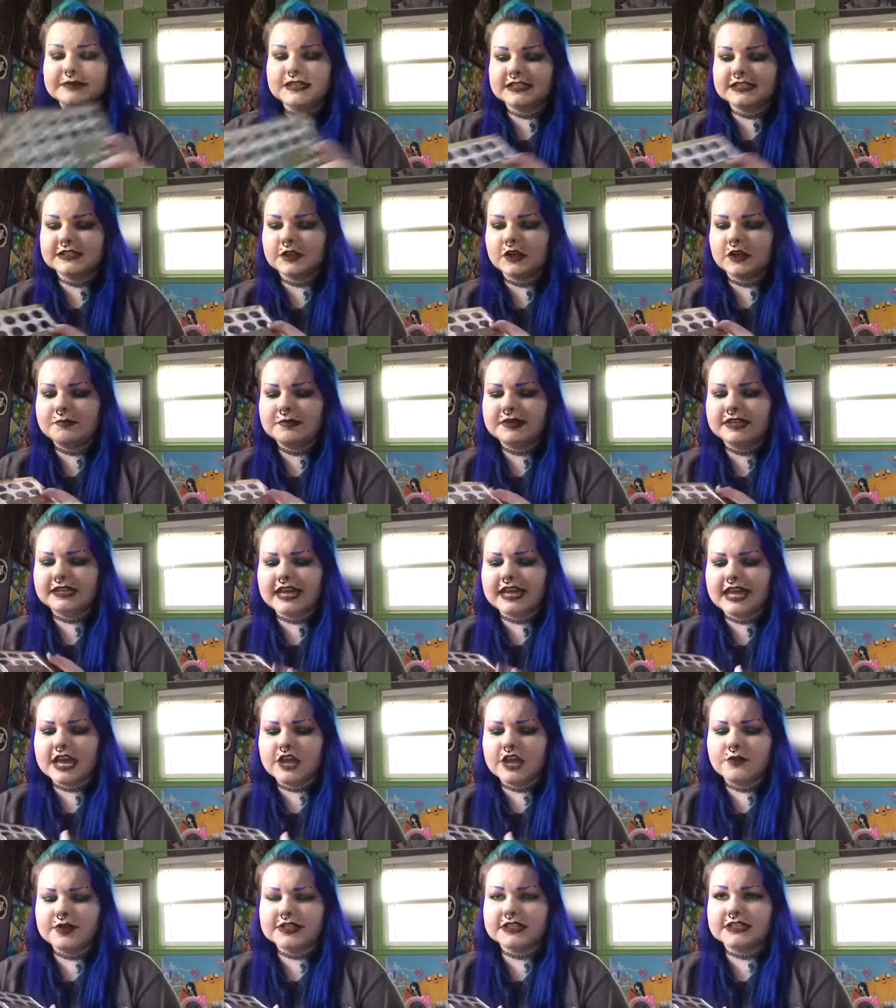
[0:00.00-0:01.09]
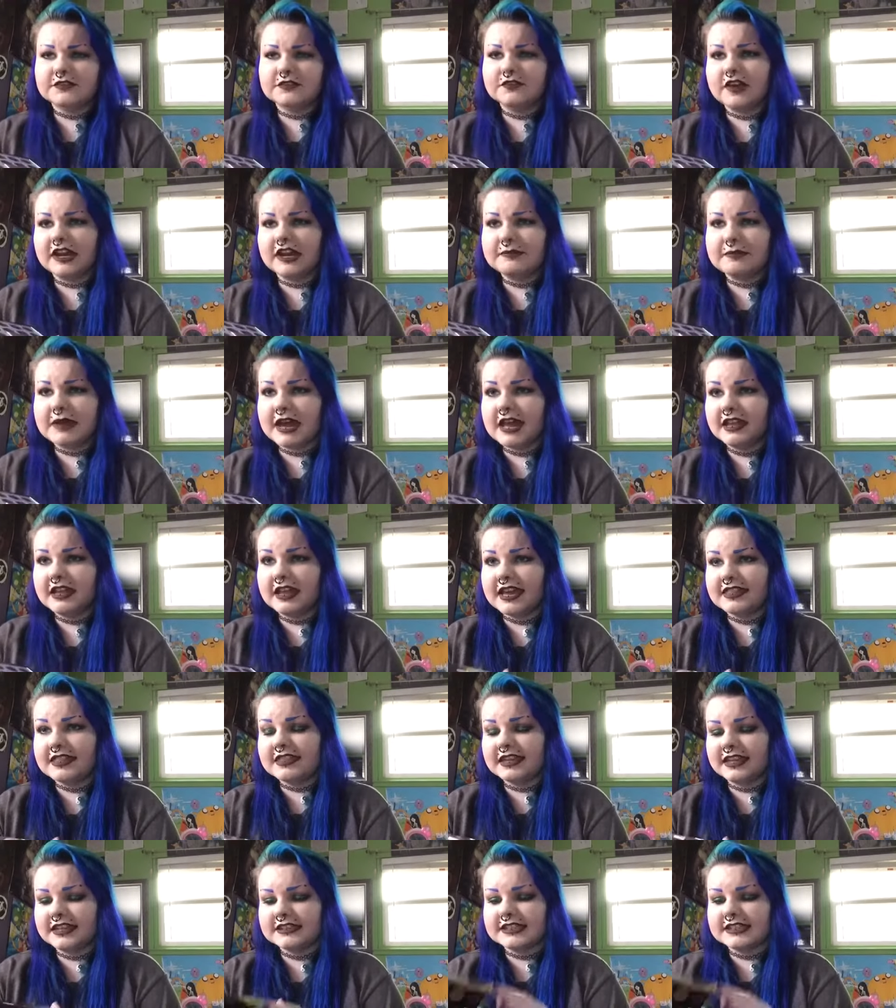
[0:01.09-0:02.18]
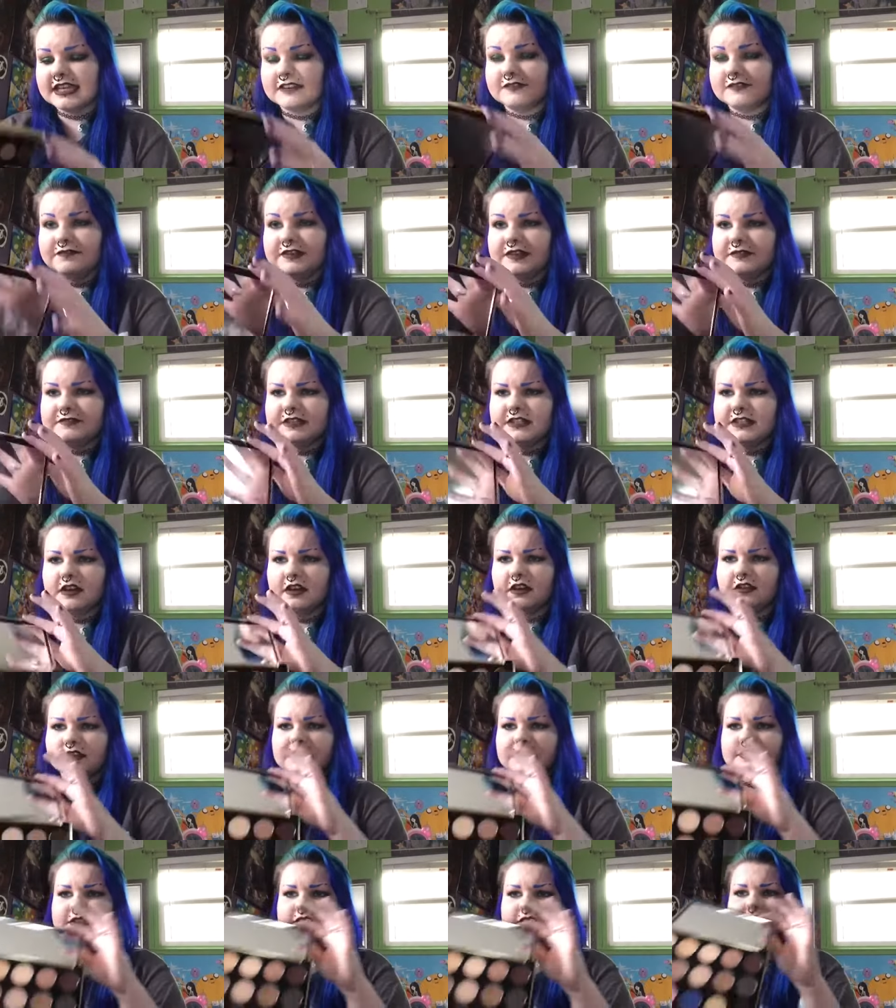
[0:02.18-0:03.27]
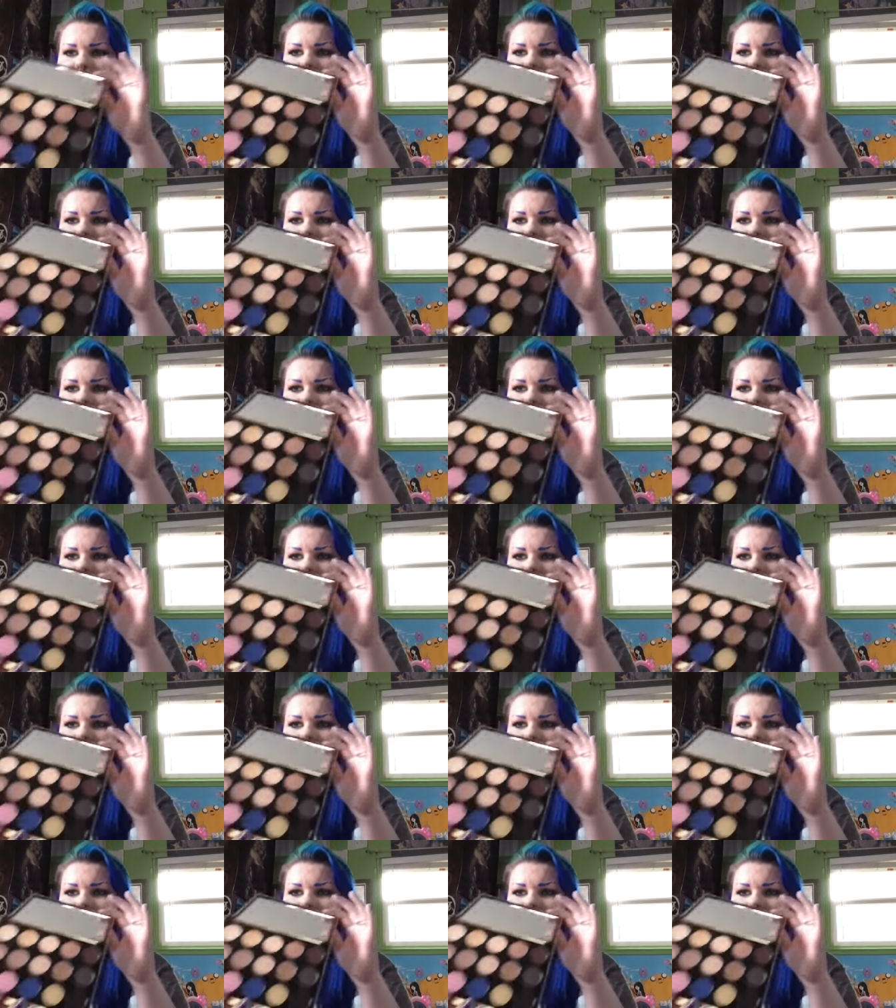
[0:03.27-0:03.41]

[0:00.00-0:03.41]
It's the Urban Decay Gwen Stefani palette. I think it's like $50.